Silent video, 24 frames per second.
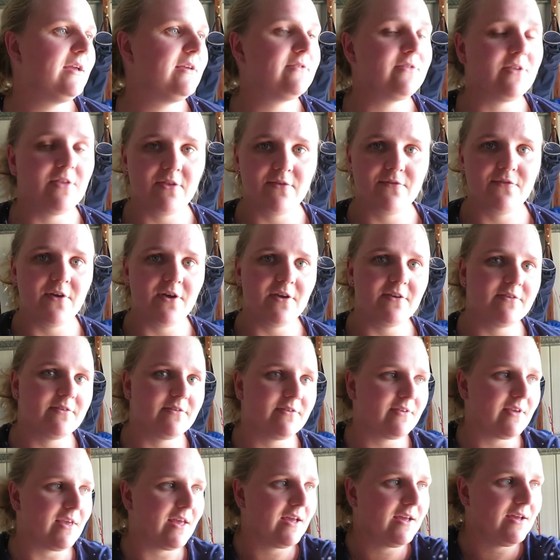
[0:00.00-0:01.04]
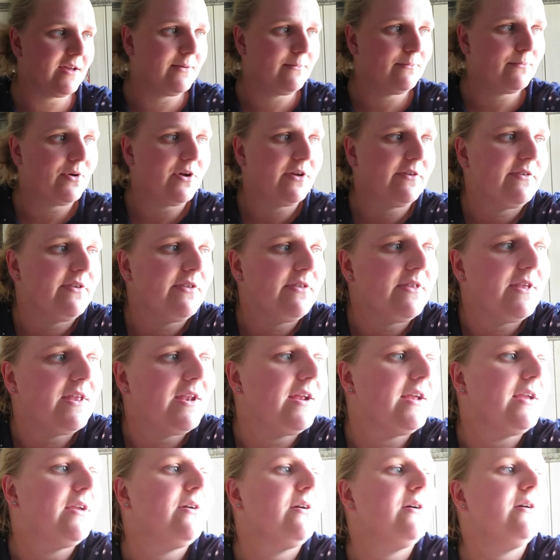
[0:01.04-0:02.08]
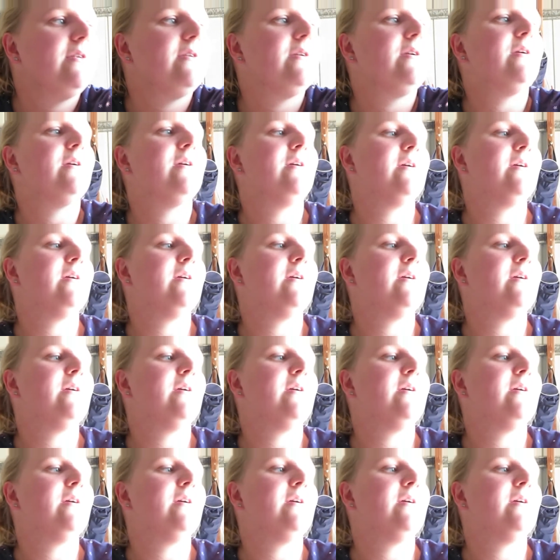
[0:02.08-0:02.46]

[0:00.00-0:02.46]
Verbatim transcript: so the first um, present that I got